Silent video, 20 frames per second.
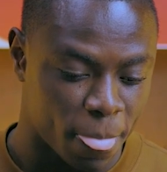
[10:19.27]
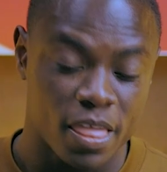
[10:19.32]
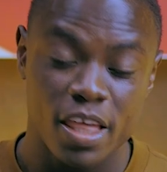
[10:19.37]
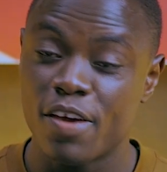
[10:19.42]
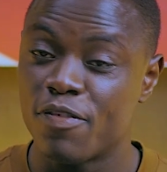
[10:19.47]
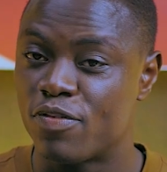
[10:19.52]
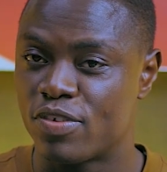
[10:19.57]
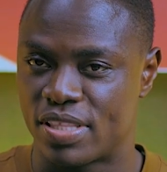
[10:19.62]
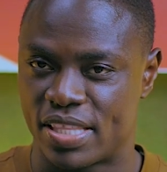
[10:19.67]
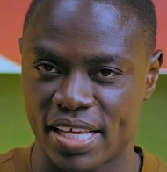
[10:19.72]

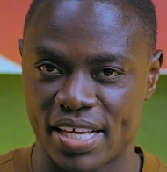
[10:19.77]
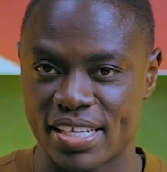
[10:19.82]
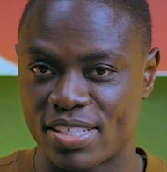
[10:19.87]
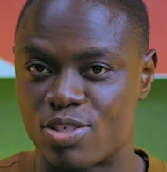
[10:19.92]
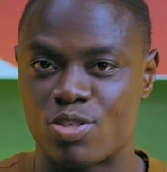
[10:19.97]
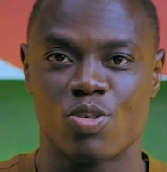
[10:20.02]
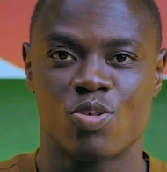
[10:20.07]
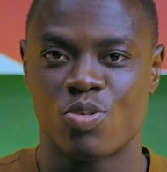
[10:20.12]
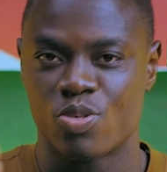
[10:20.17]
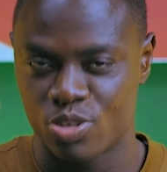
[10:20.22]
If you think
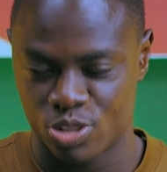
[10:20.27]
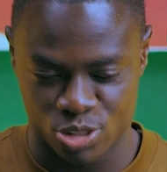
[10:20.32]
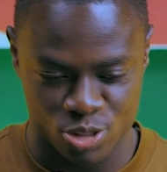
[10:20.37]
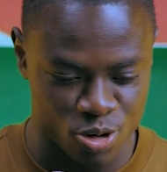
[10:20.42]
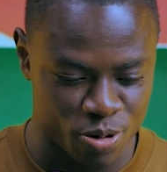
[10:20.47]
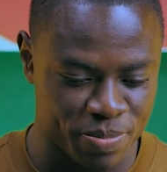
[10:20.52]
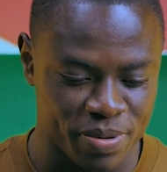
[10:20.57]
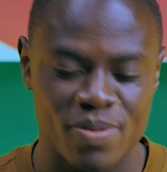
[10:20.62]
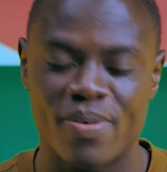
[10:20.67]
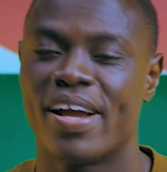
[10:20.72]
so,
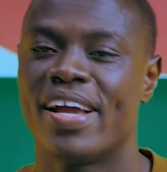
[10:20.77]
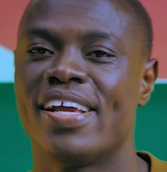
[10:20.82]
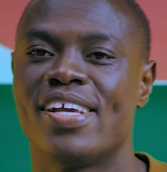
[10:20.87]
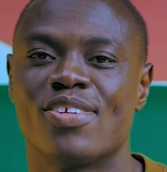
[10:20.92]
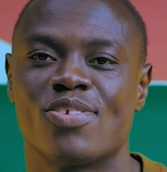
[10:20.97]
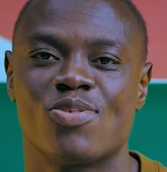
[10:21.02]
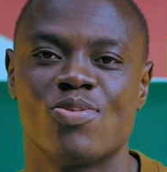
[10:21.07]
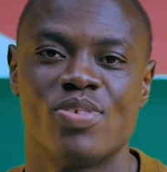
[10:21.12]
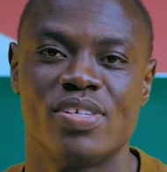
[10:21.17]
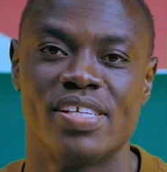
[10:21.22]
show me where
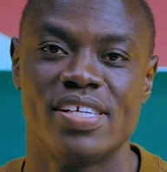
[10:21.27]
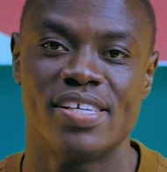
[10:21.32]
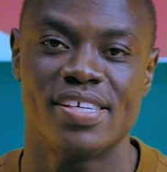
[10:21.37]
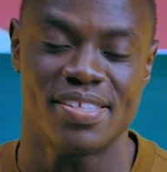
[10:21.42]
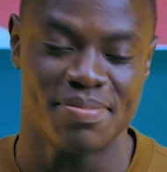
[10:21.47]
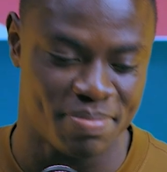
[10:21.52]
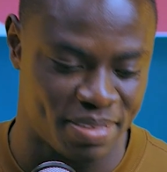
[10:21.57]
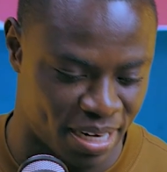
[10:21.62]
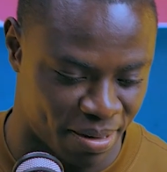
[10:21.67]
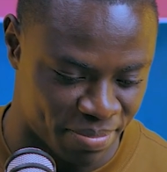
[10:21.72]
Ace would
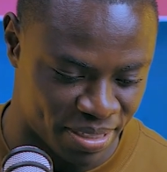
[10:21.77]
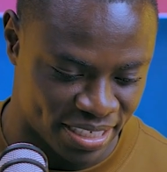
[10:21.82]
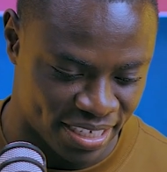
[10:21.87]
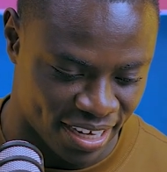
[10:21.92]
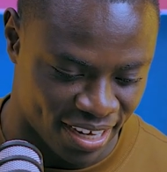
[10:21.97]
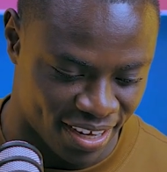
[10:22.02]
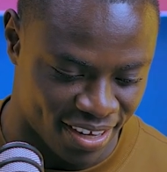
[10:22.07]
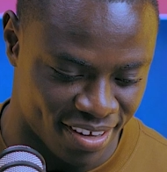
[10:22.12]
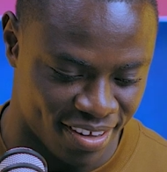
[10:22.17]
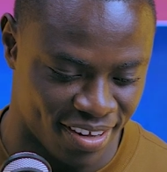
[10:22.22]
be. Me na me
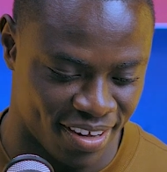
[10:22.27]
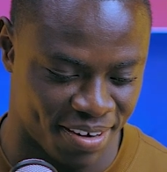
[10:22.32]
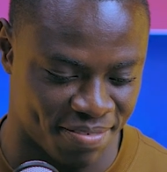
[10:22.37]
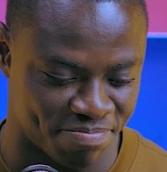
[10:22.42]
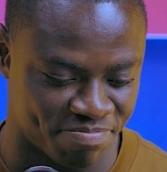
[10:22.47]
kind.